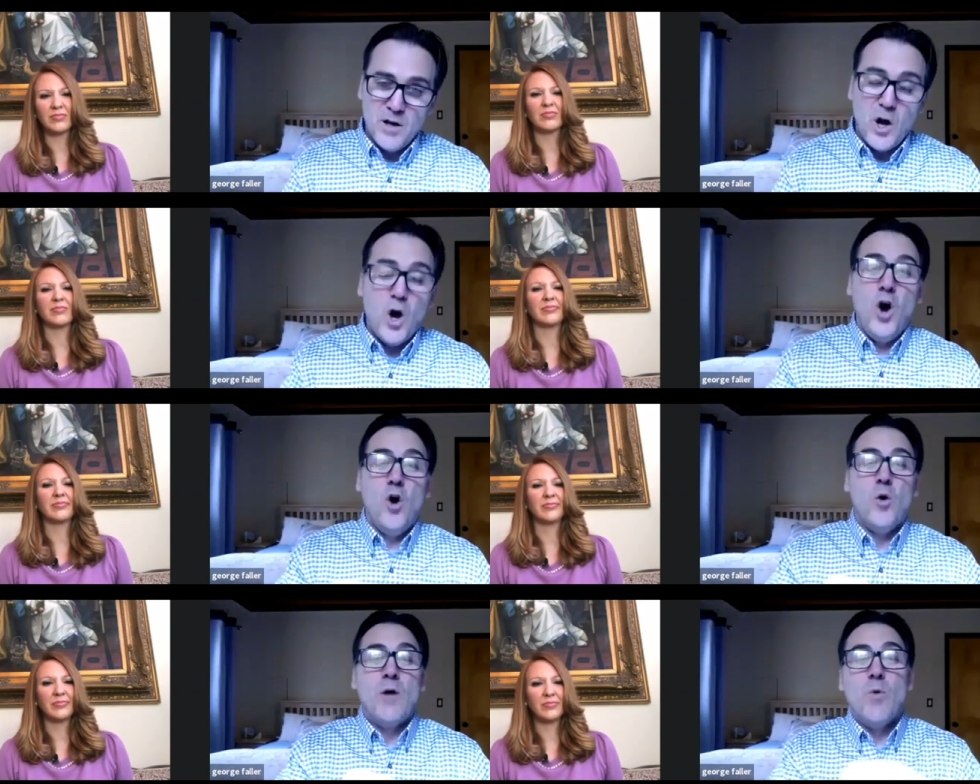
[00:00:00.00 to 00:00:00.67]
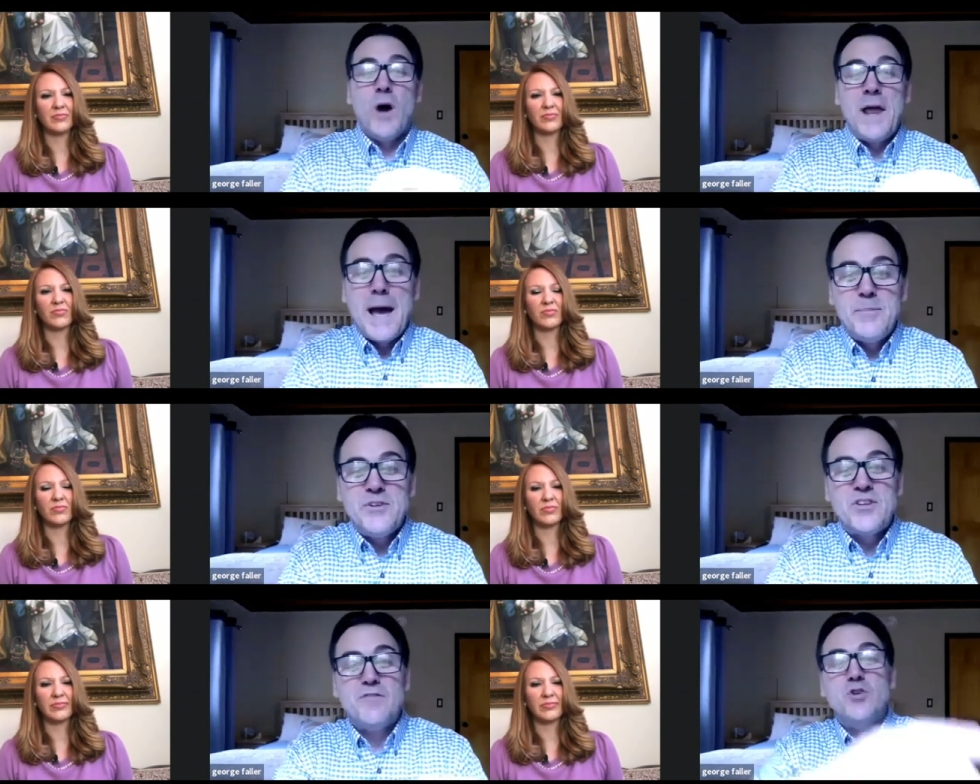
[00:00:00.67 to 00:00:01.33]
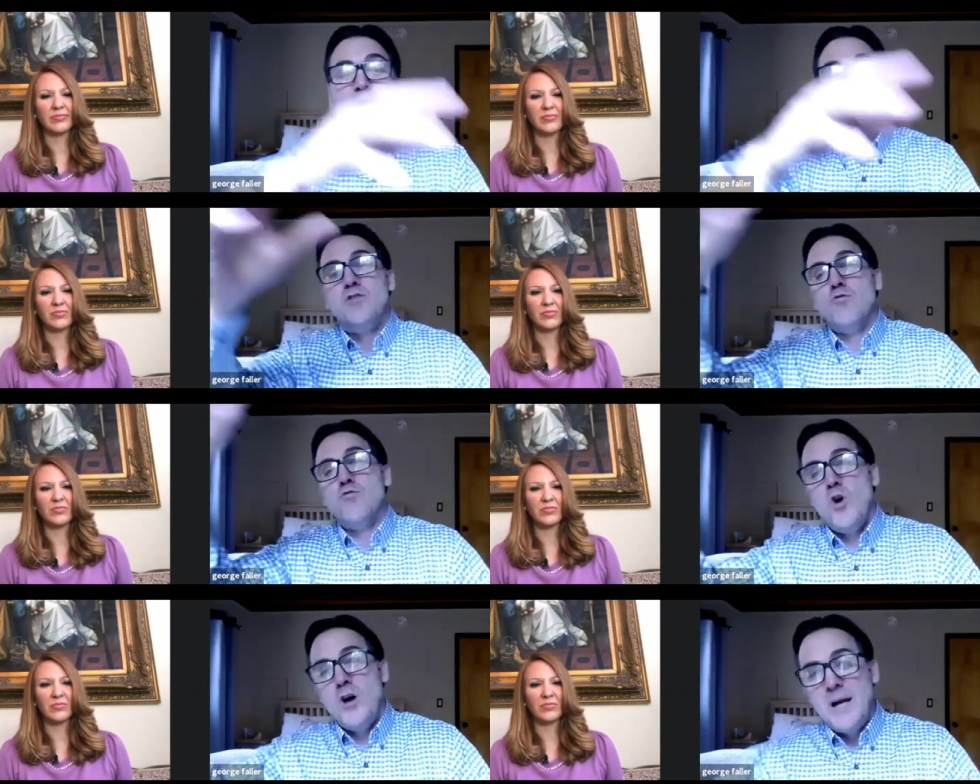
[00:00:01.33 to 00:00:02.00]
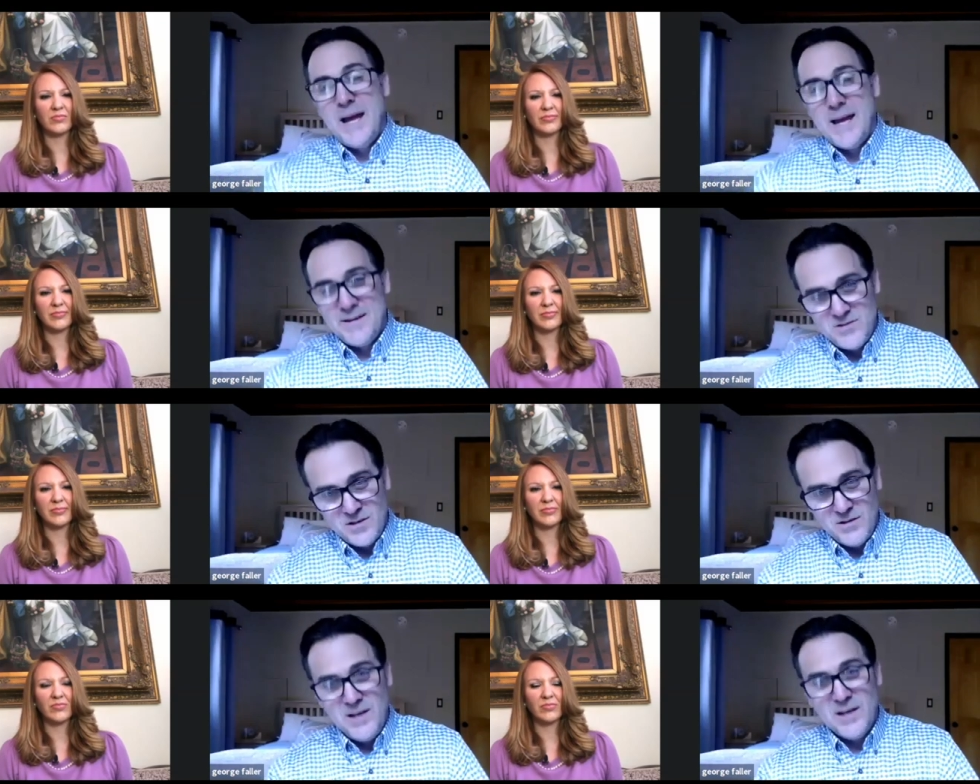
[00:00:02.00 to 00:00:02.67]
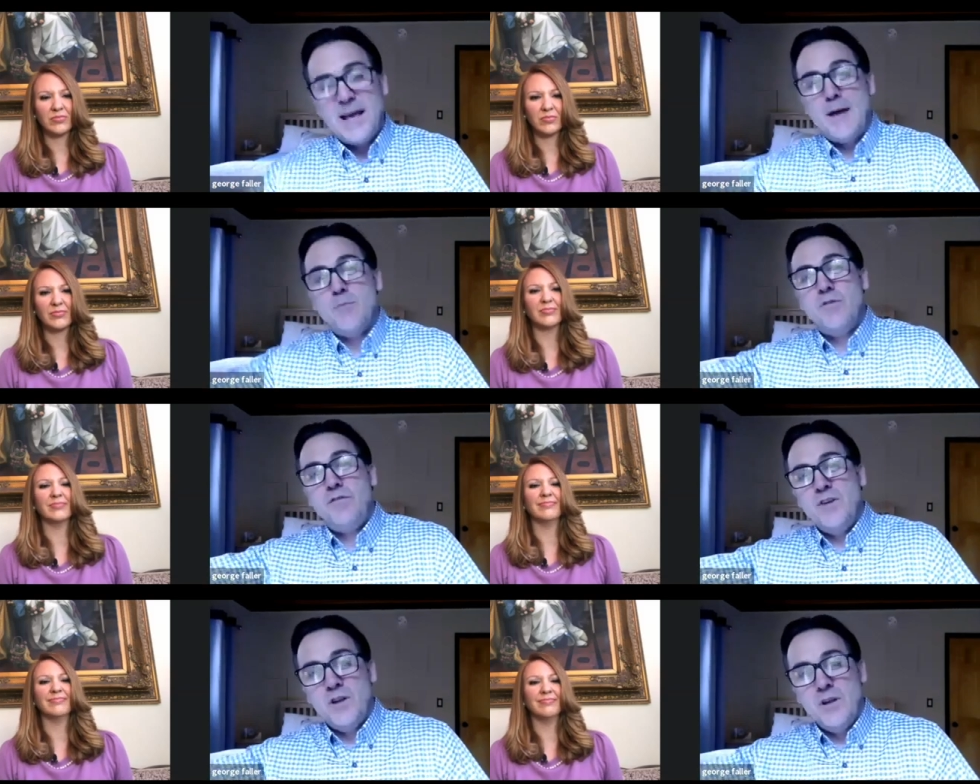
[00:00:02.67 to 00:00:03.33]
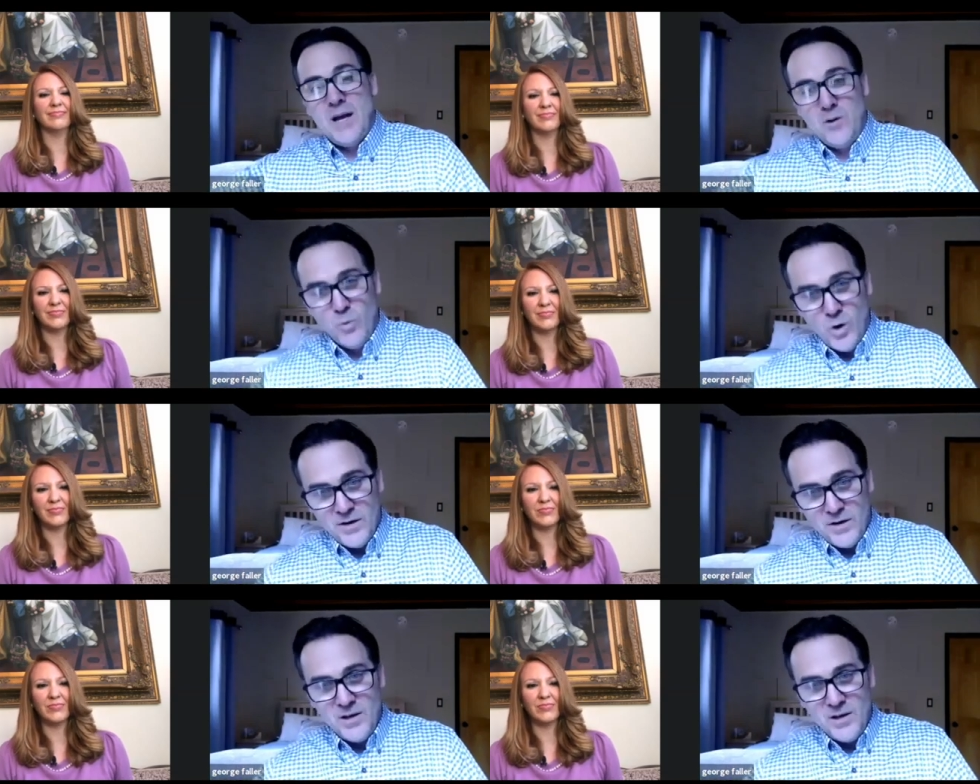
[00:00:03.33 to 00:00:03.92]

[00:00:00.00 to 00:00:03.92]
Speaker 1: Oh, and what happens if you give the wrong answer? That would feel mm-hmm. like what?